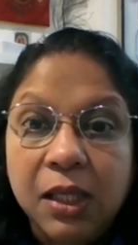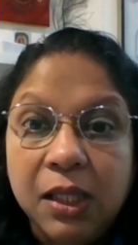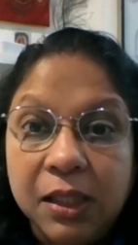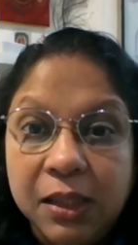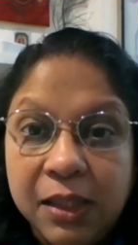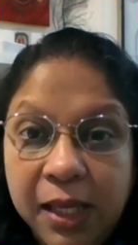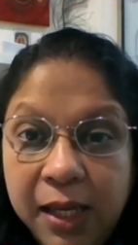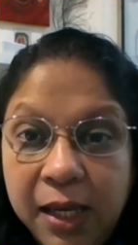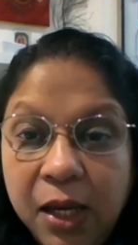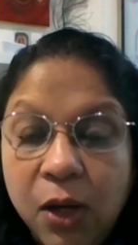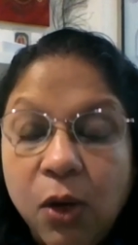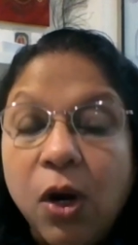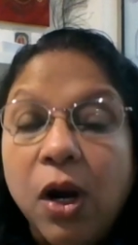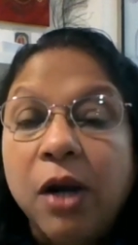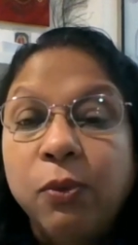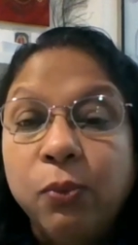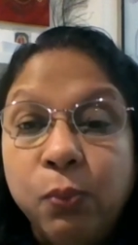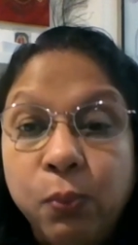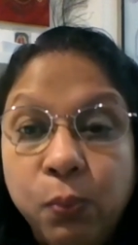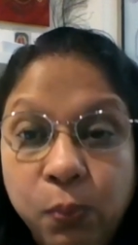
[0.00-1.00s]
They
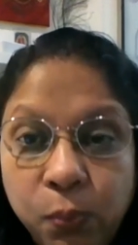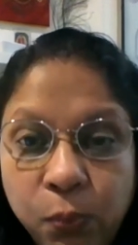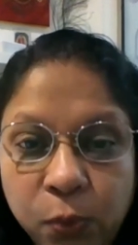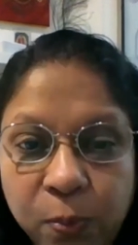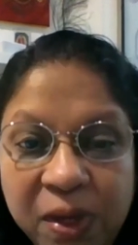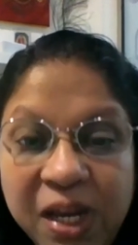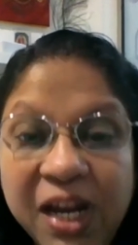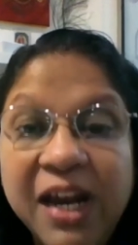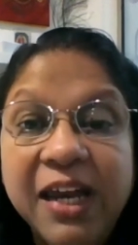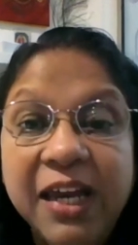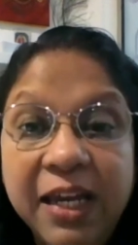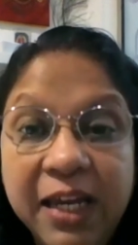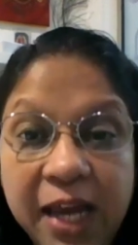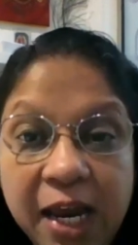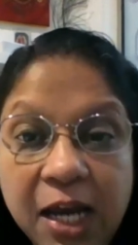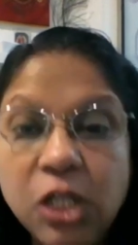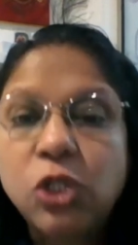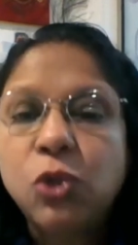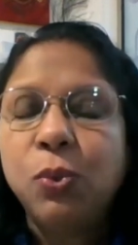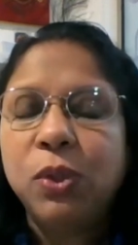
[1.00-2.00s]
and be
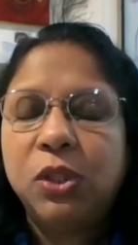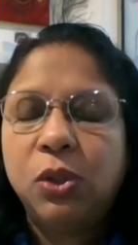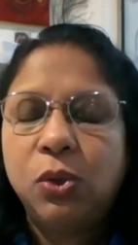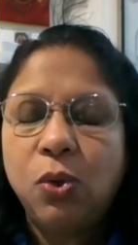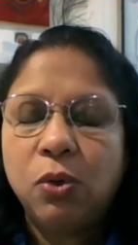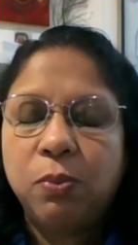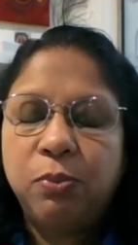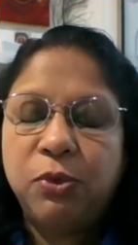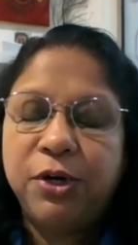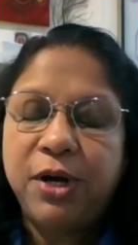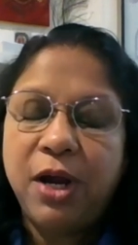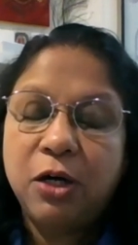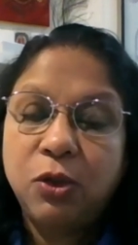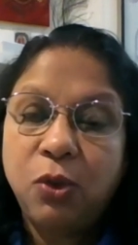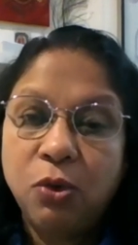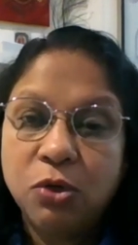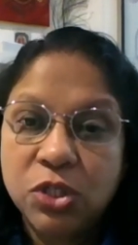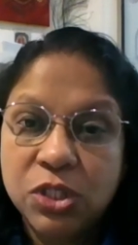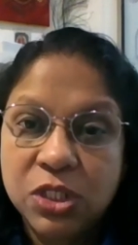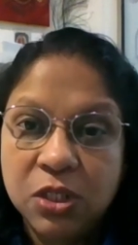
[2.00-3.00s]
engaged with your
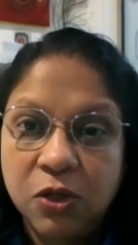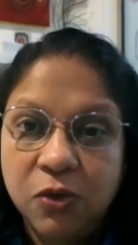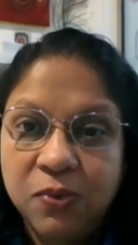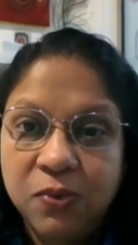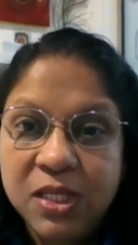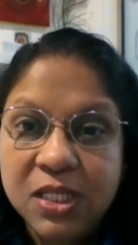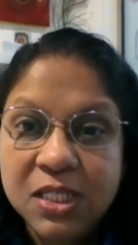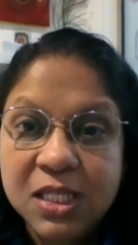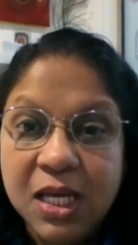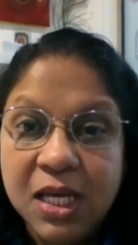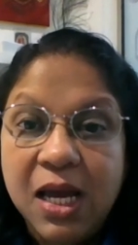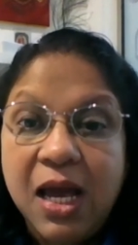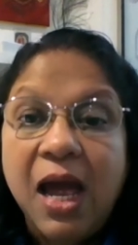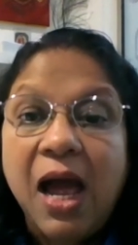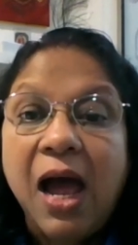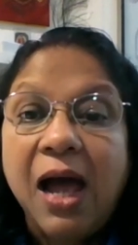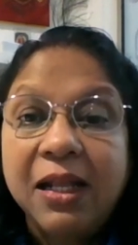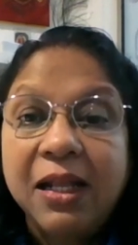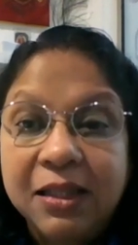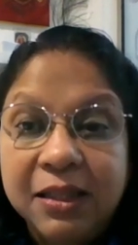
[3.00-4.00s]
product or service,
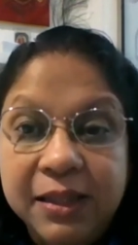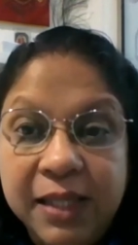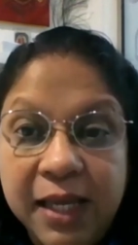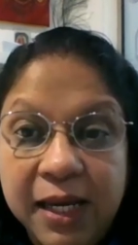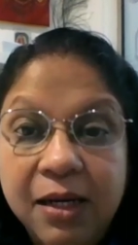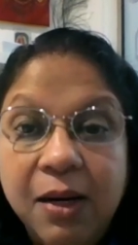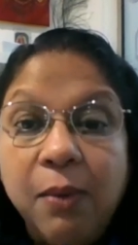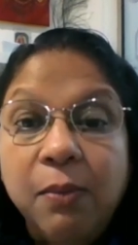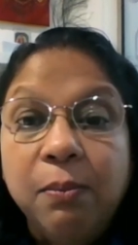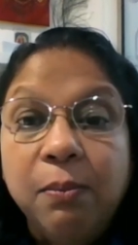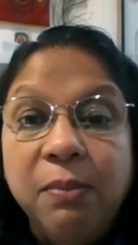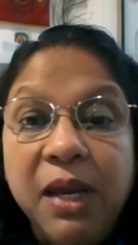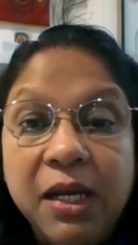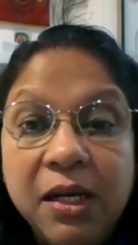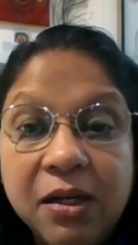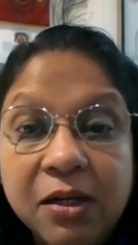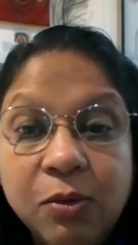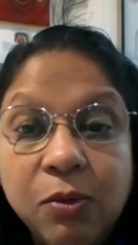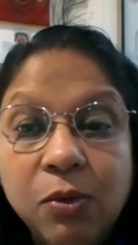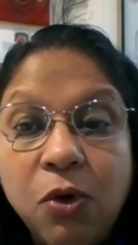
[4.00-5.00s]
and then
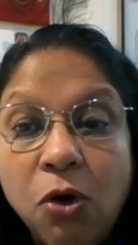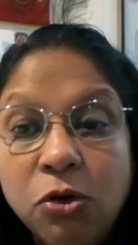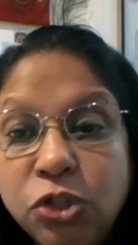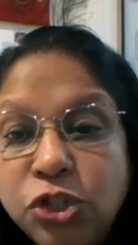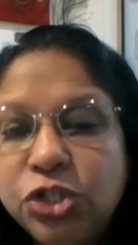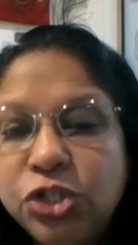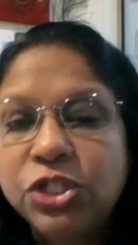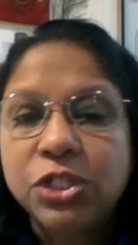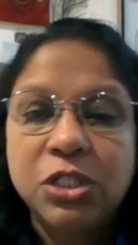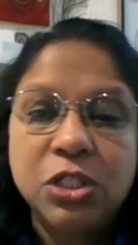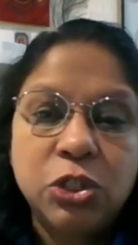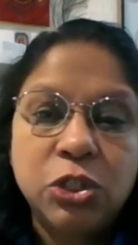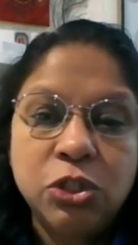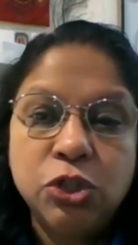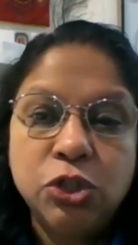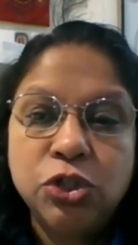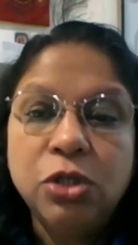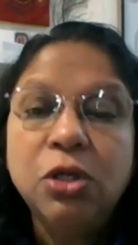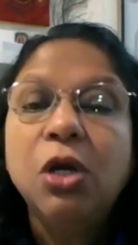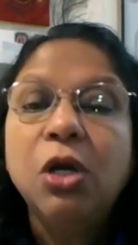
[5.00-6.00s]
make a conscious
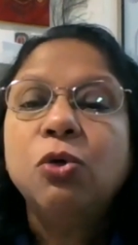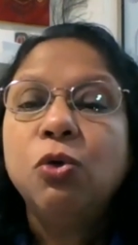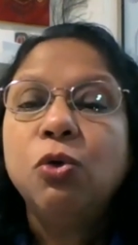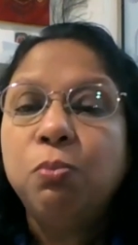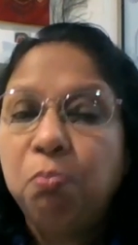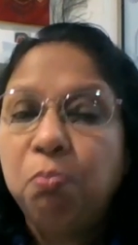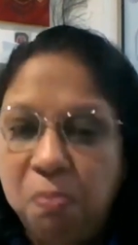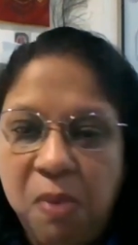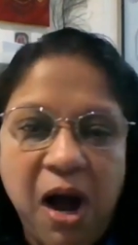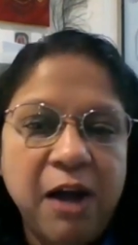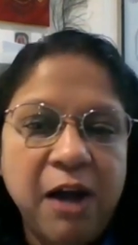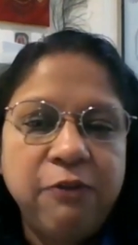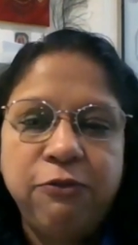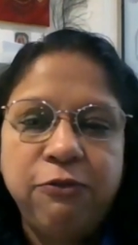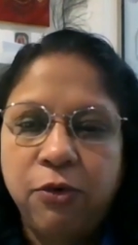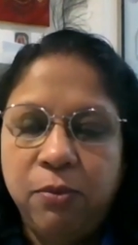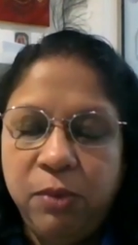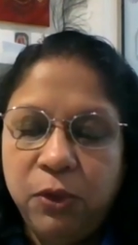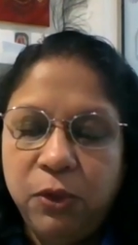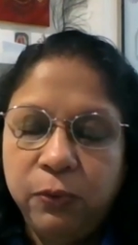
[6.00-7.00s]
decision to buy
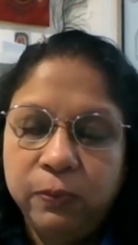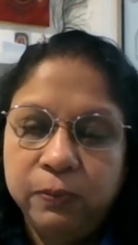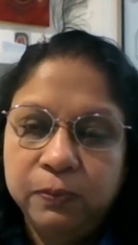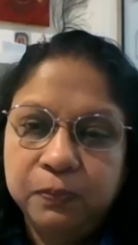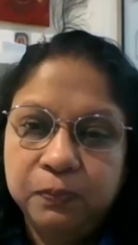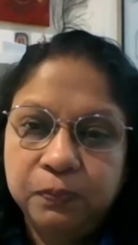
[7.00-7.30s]
from you